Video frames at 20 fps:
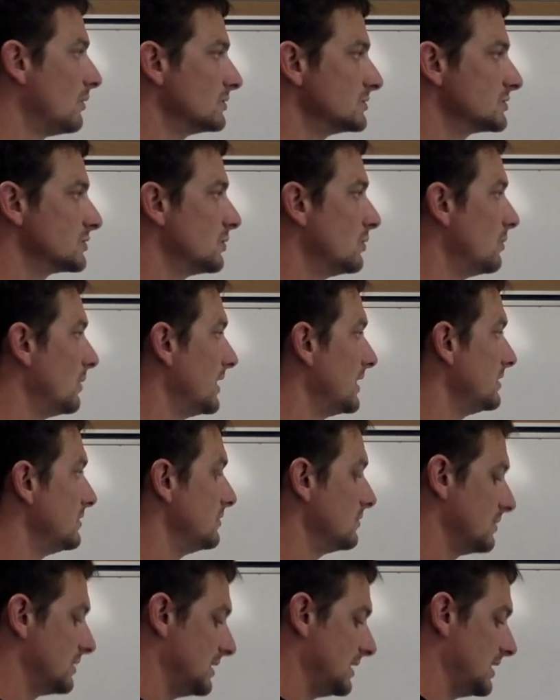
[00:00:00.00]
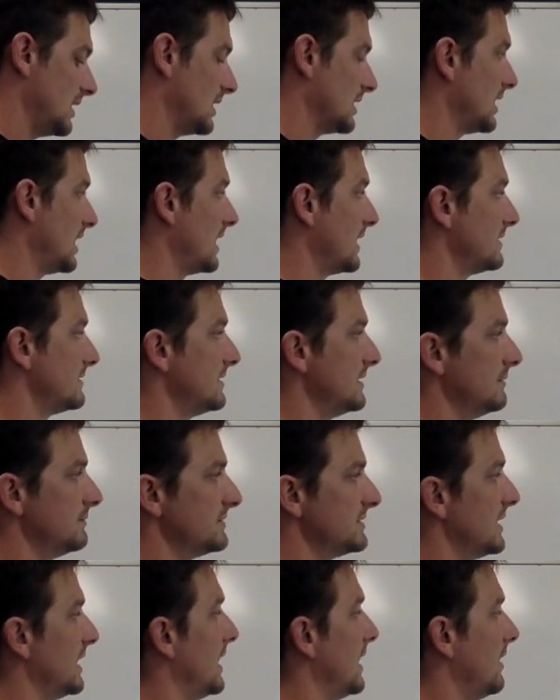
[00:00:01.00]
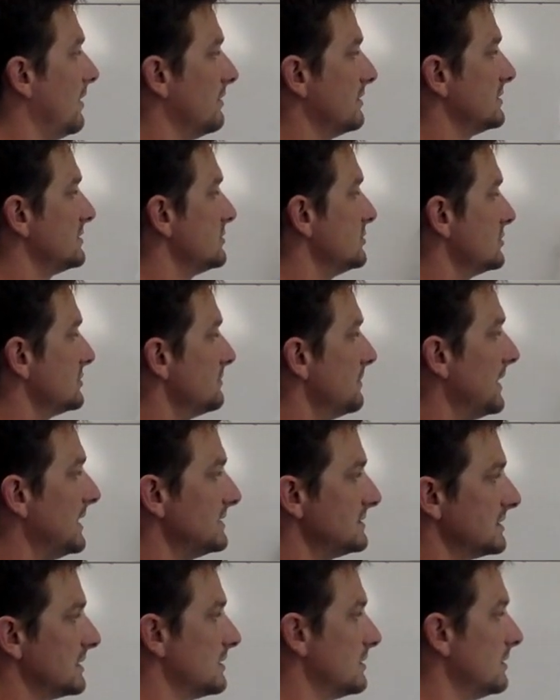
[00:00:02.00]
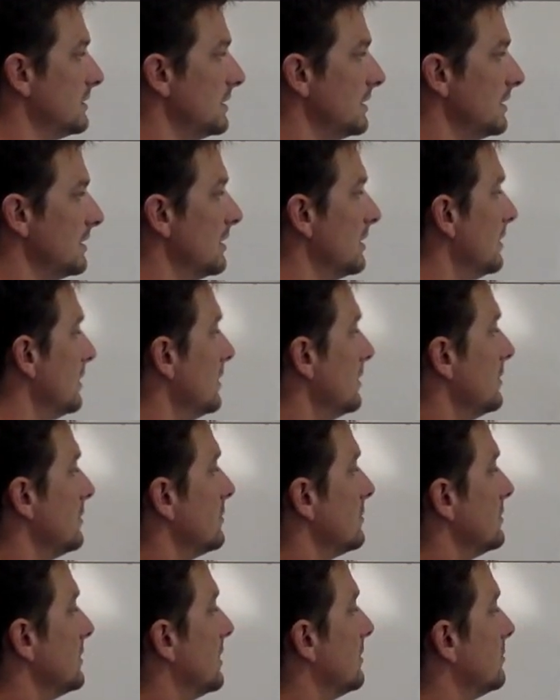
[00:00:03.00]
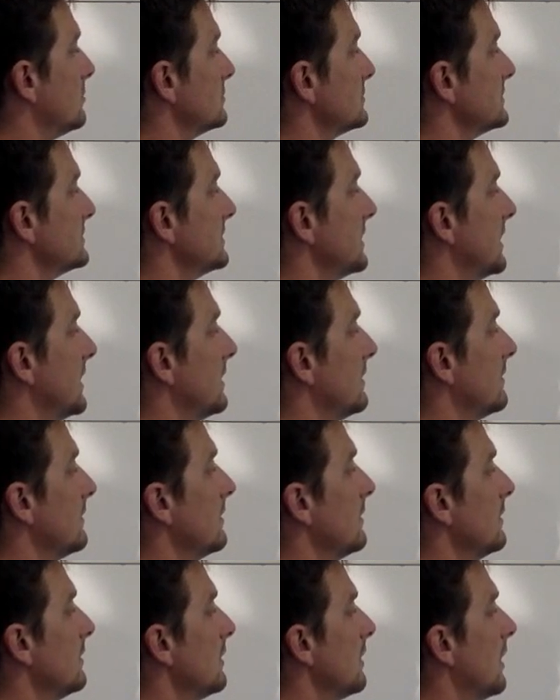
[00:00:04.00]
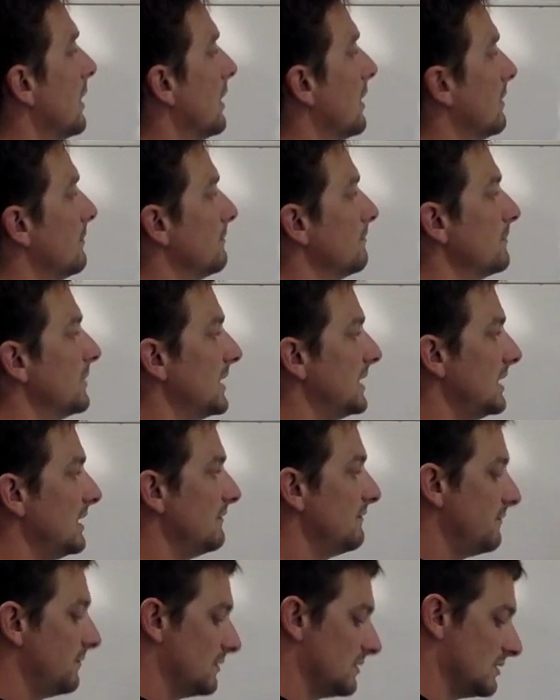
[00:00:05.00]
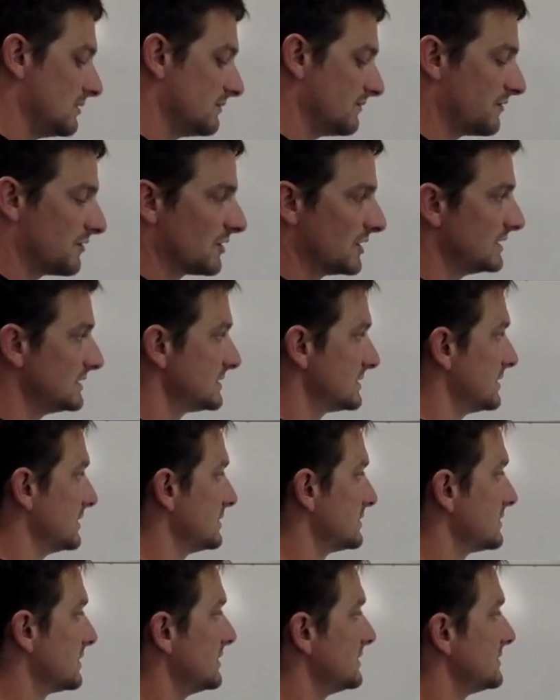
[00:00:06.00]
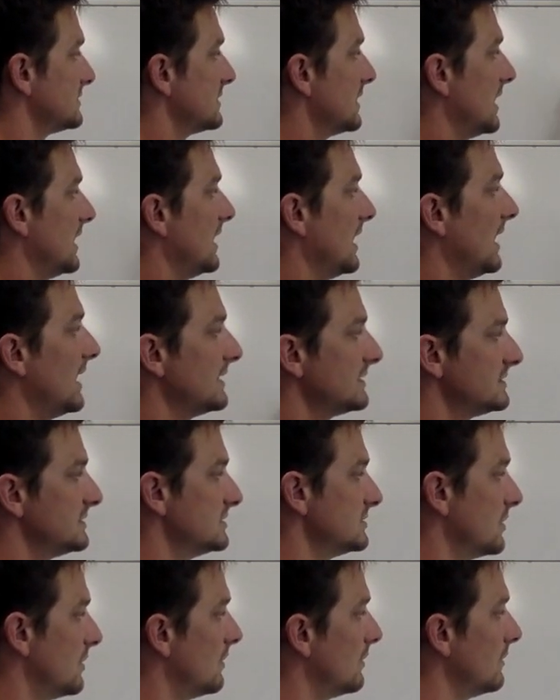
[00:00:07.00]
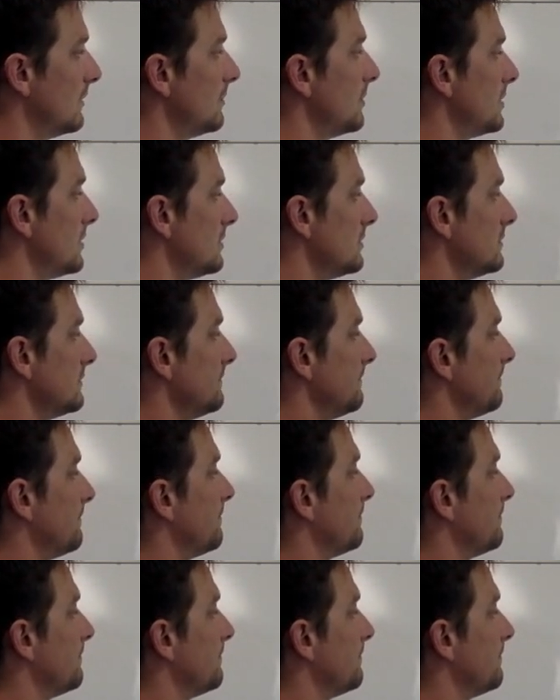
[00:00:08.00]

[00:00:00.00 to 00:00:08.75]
school way of doing it. A lot of teams now, it's just basically your double set. But if, for instance, let's say S is on the ball